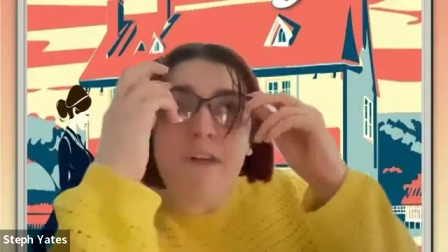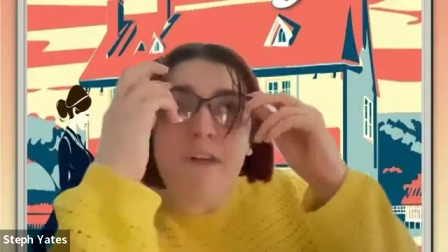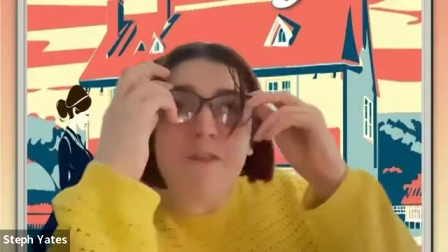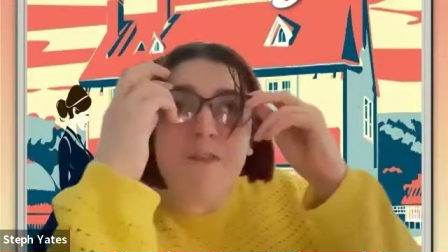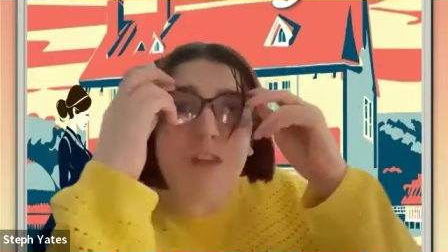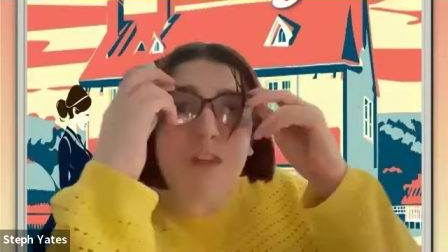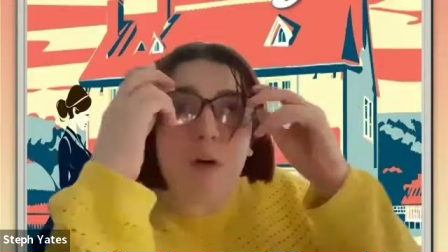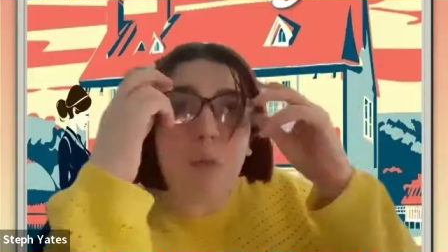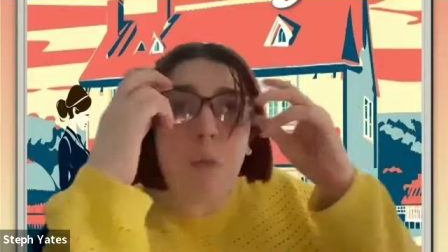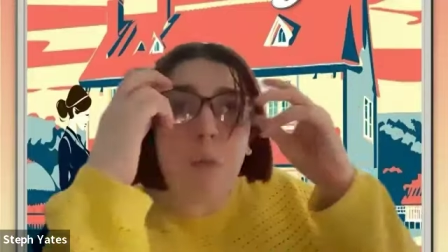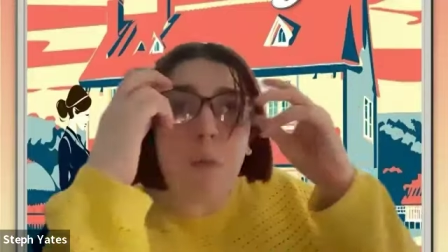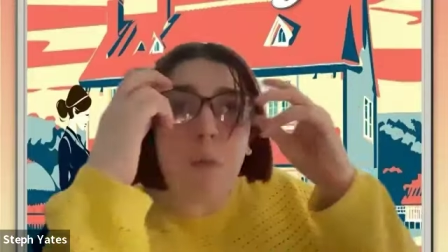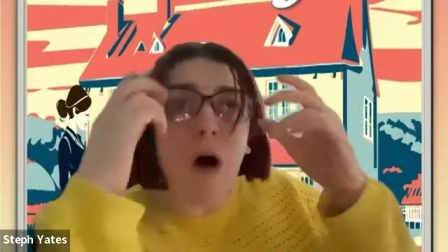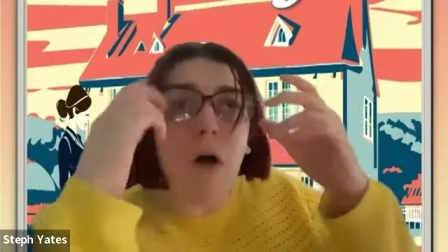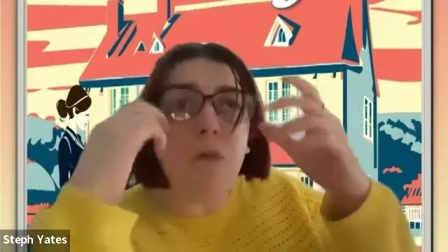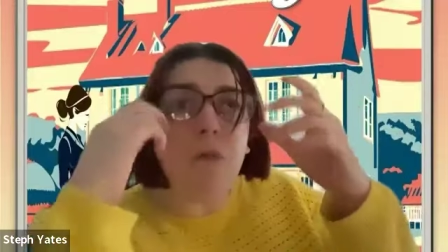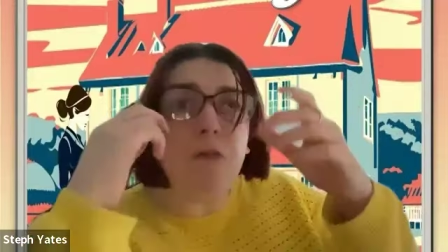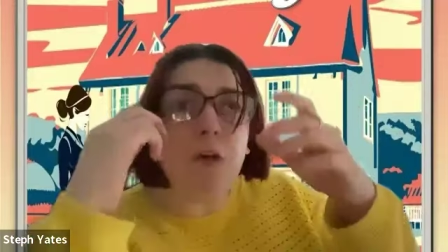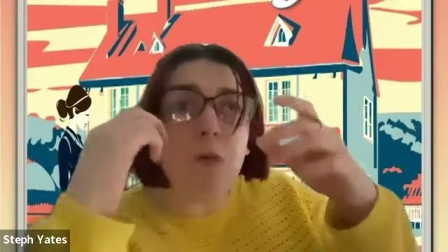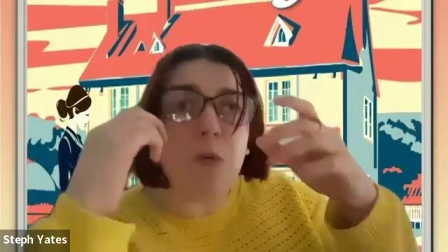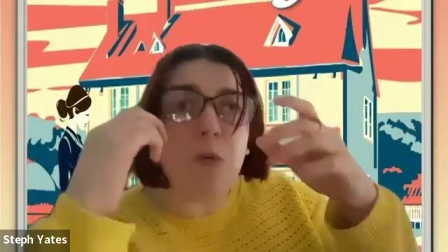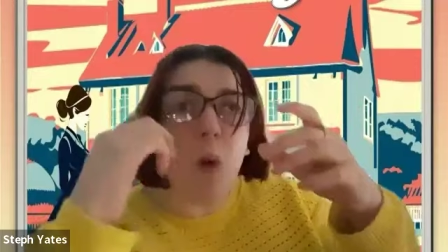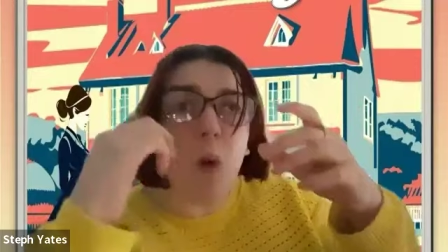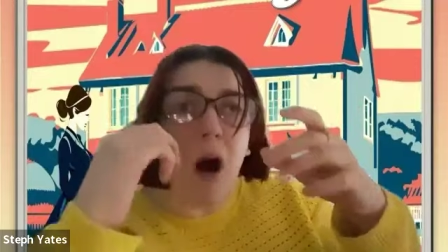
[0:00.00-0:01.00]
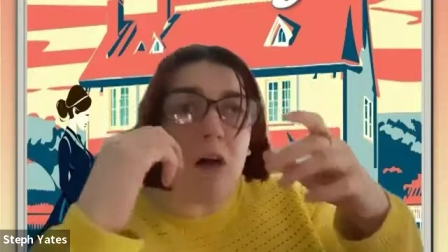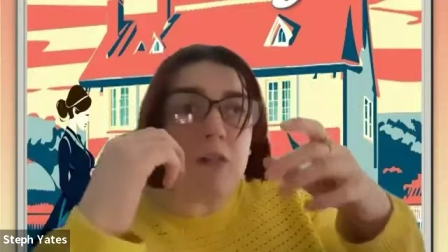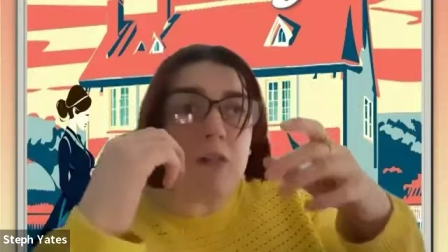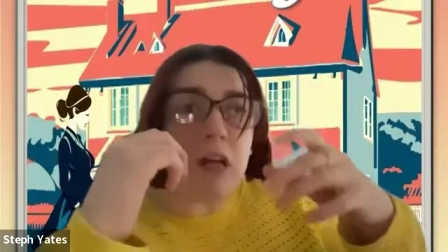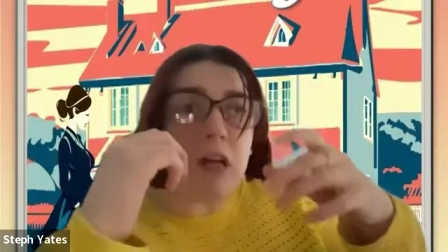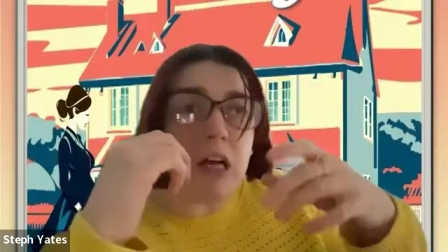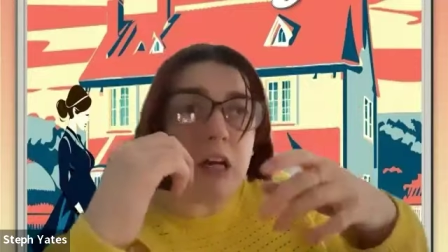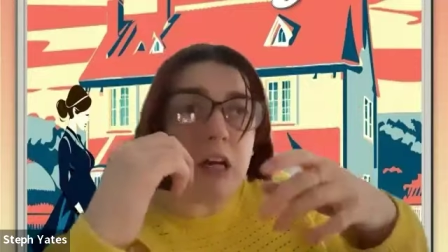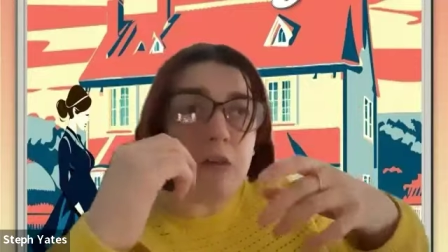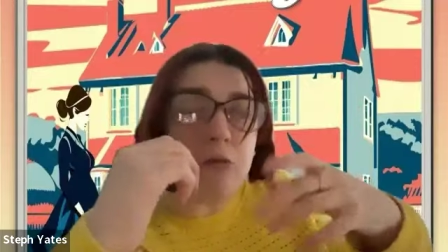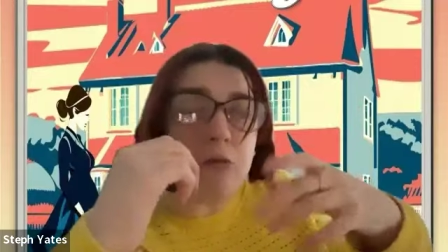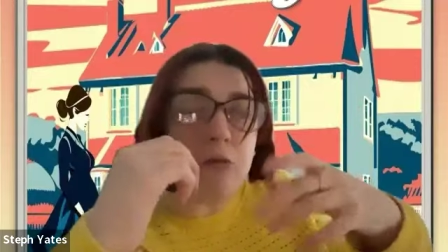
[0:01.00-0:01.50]
of the what the one
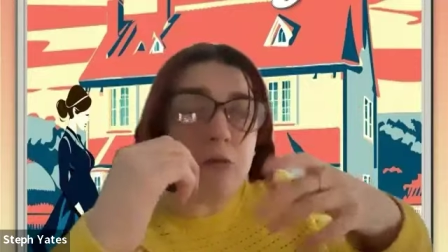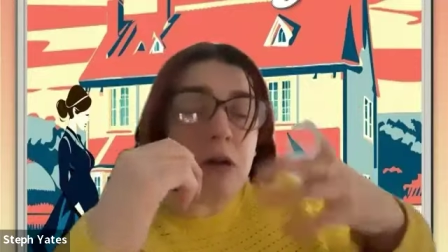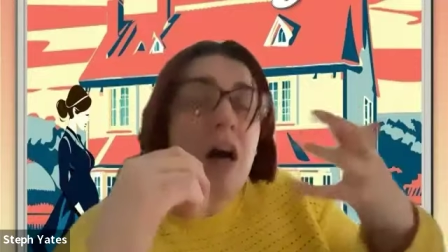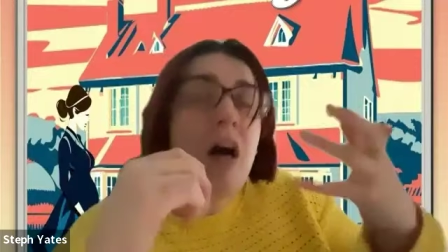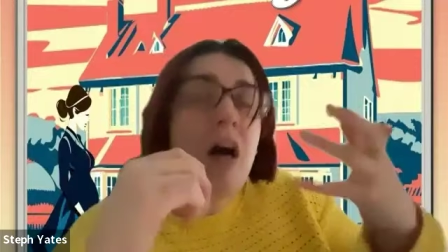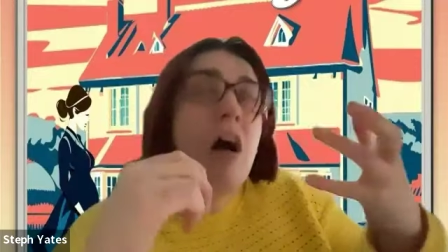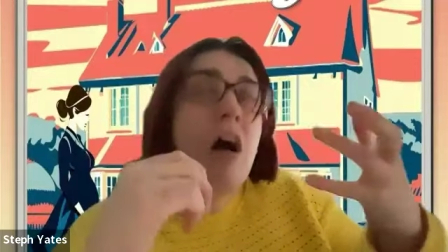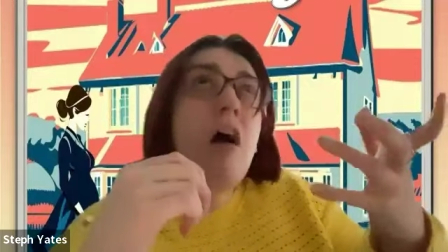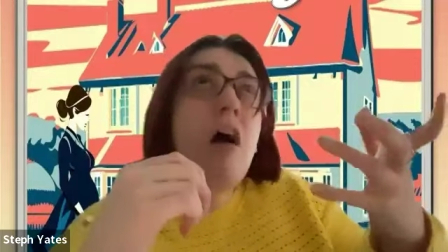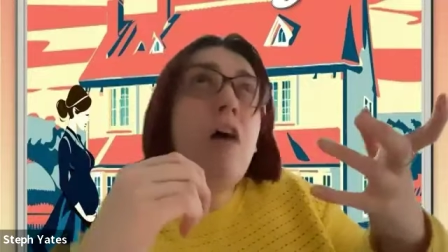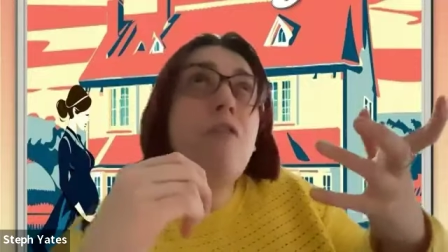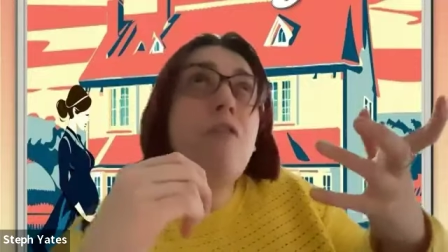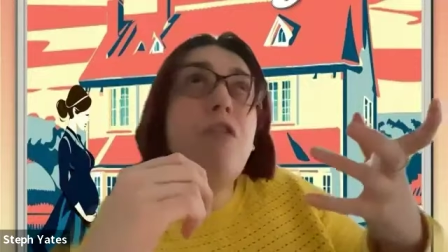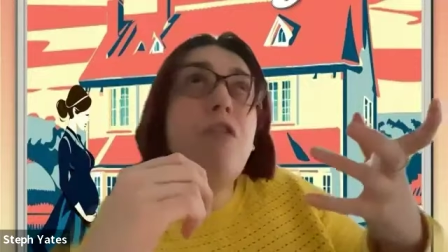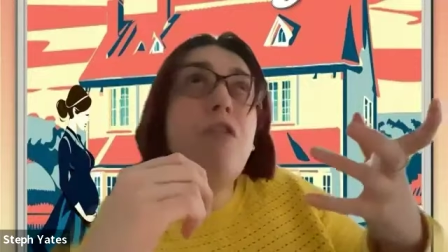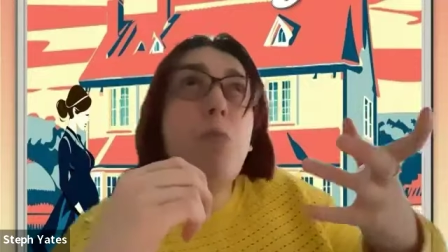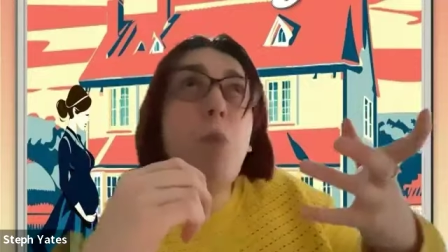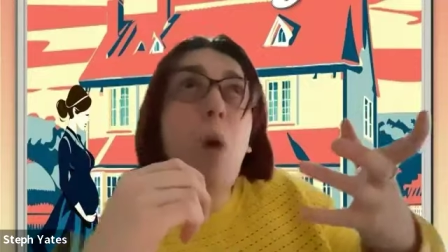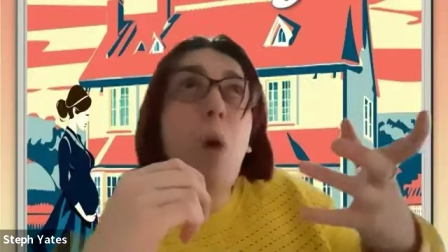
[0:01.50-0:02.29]
who the